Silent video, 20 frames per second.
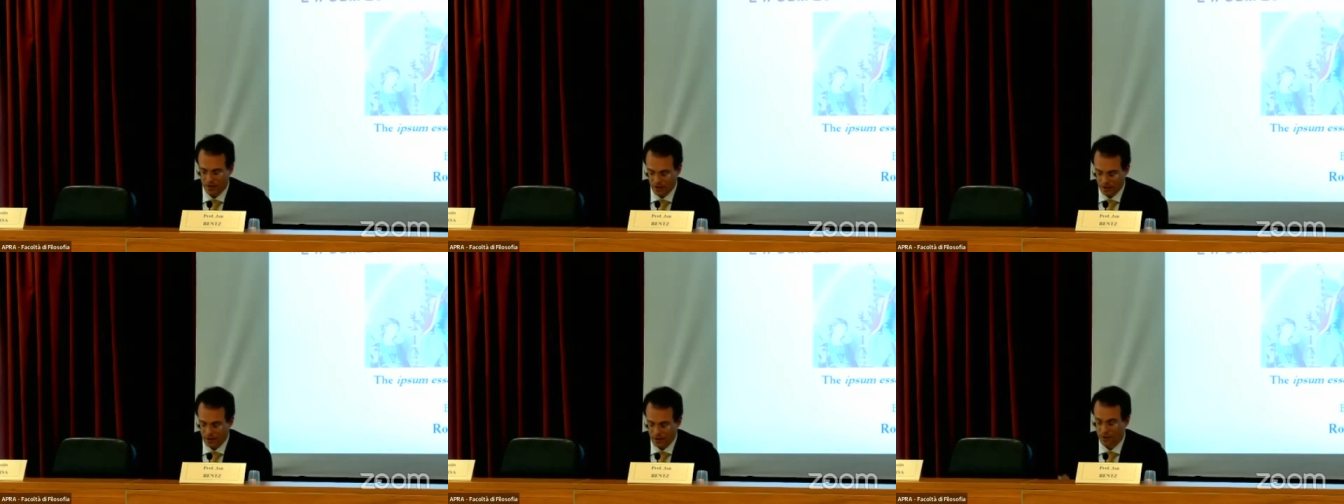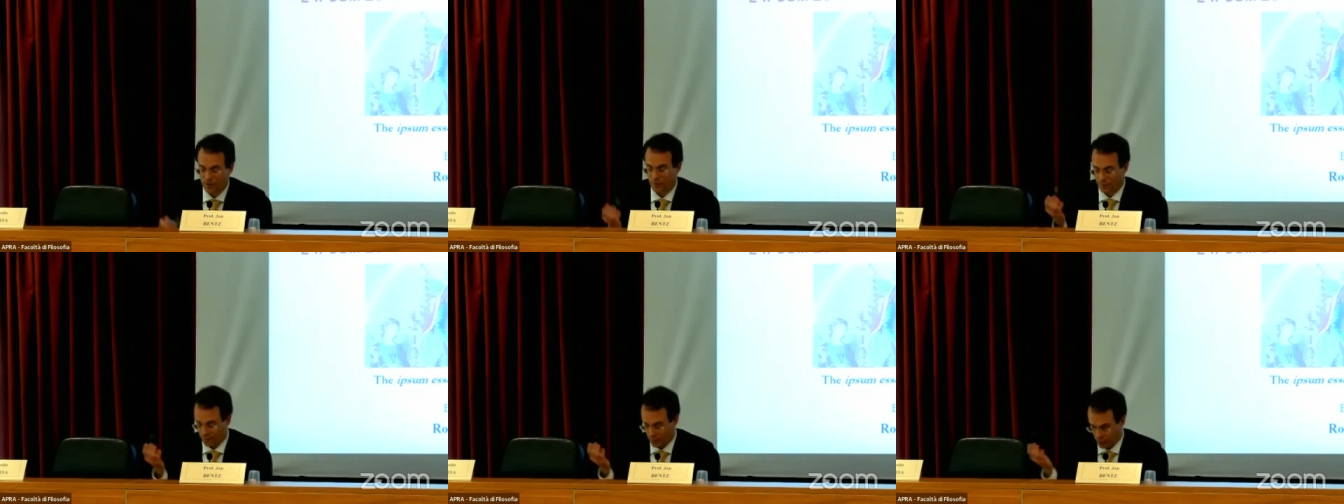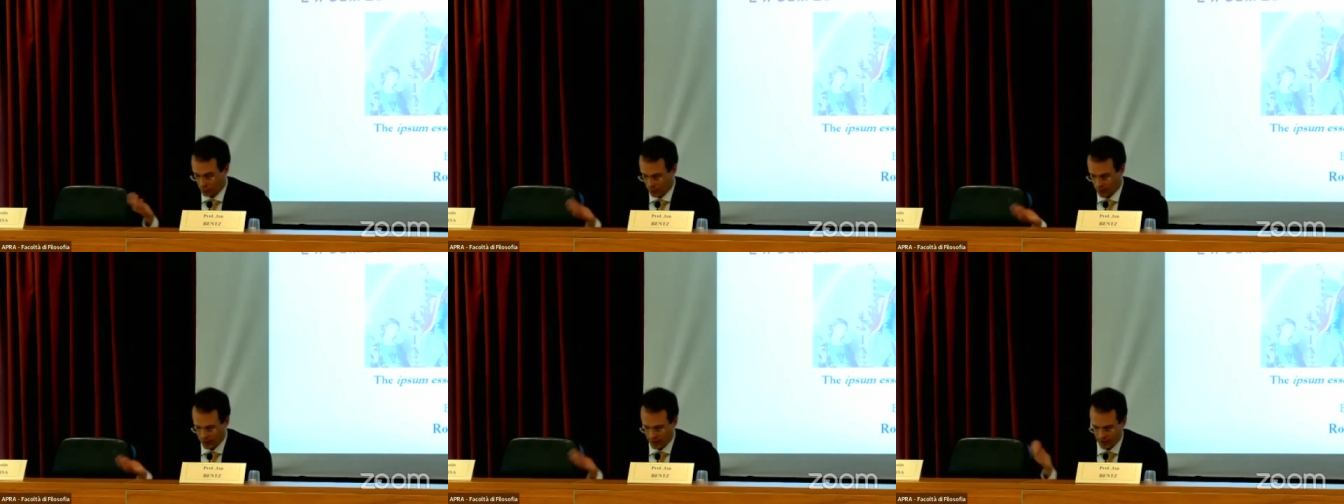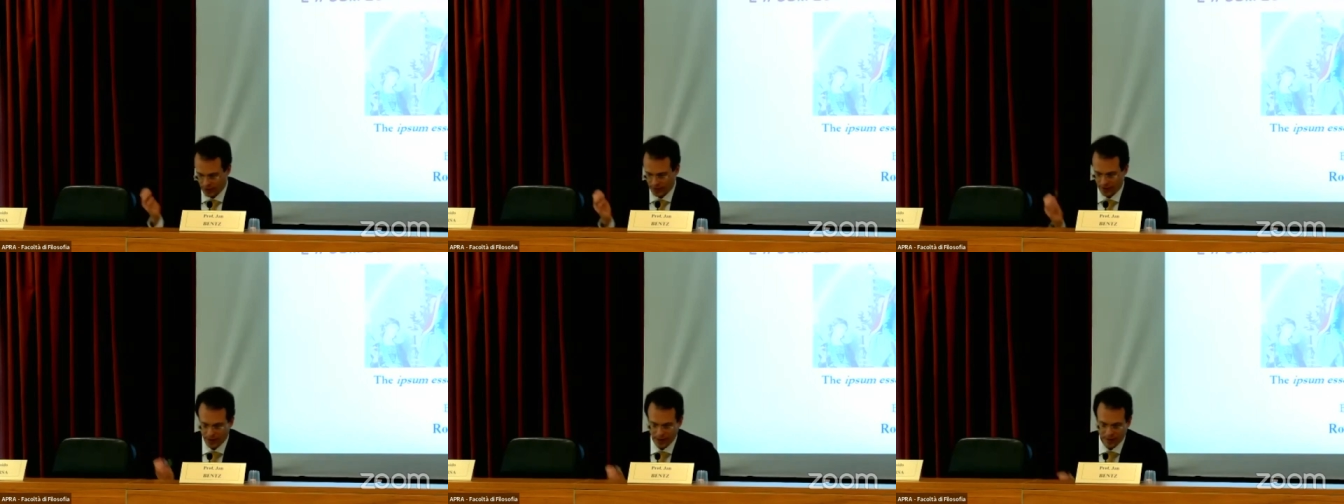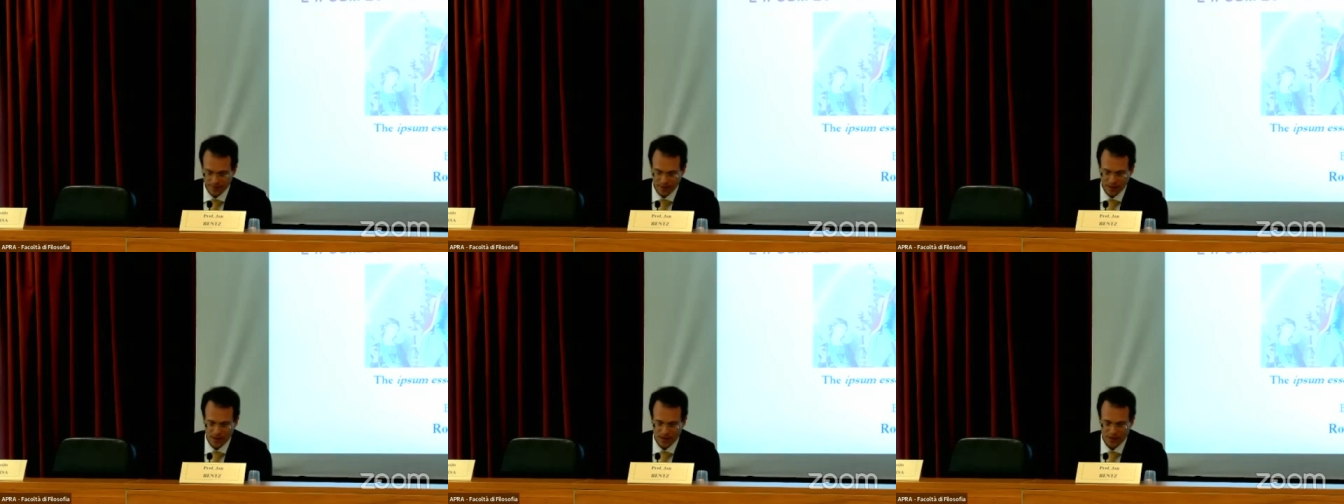This
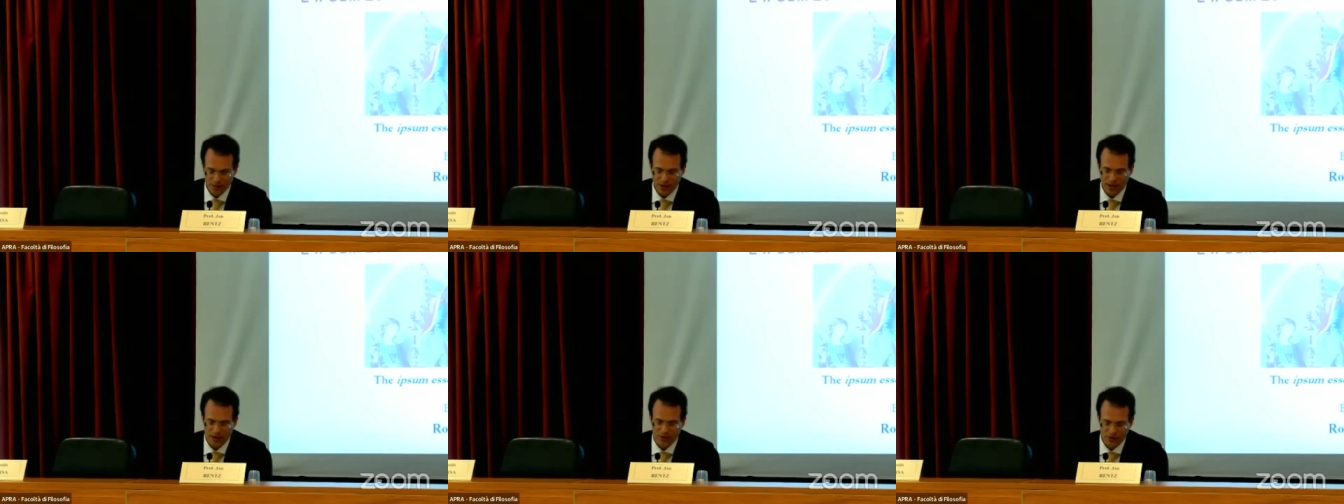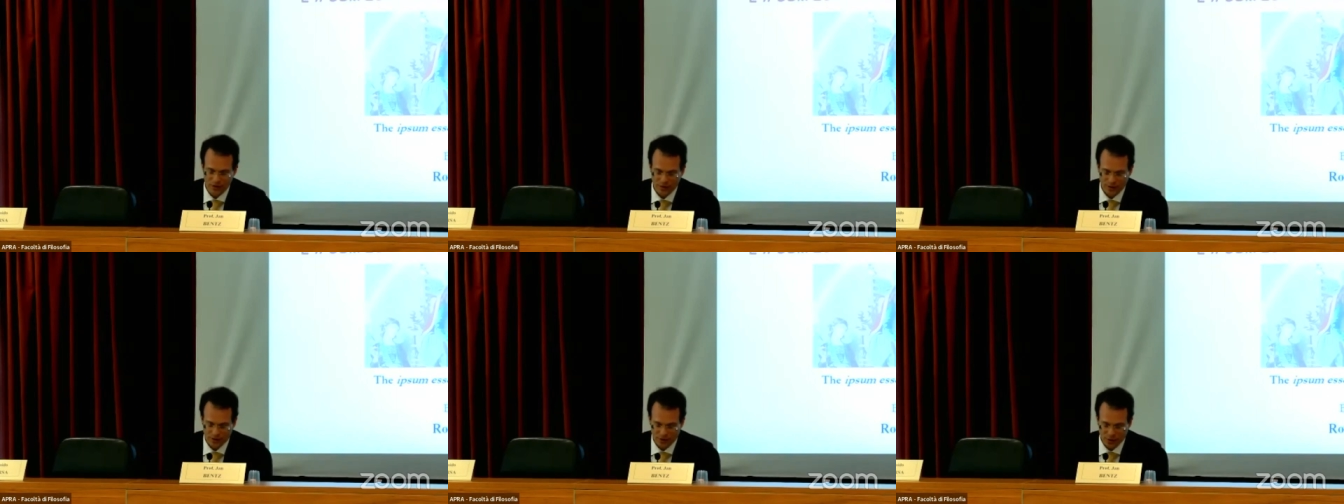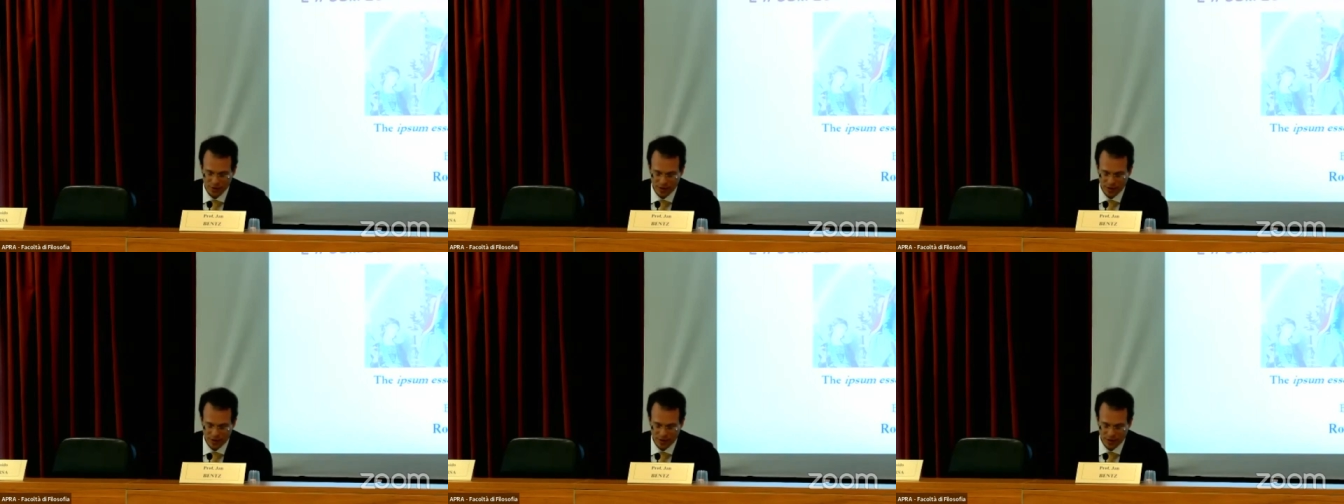fluidity changes